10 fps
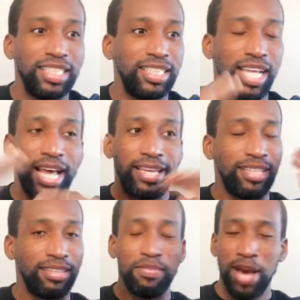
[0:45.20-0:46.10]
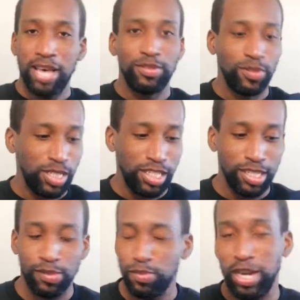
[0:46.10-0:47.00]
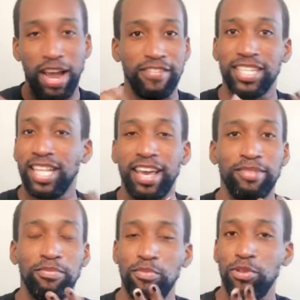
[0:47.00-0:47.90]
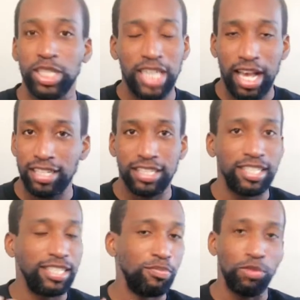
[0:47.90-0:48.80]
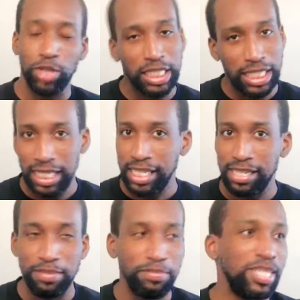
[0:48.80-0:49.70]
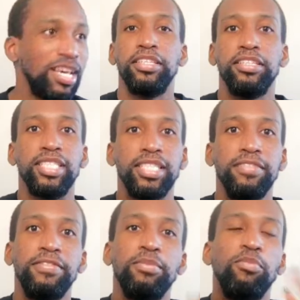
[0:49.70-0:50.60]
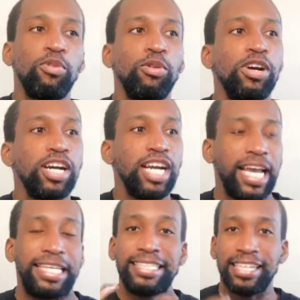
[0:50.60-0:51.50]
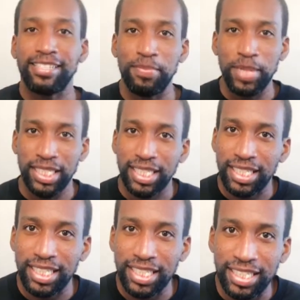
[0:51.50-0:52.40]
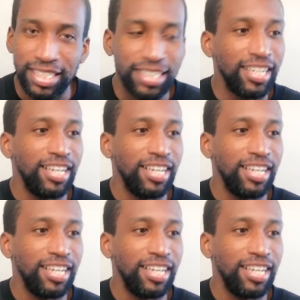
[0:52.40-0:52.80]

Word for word: like than the past few years. We're having like more challenges, more teams. There's even more accessibility.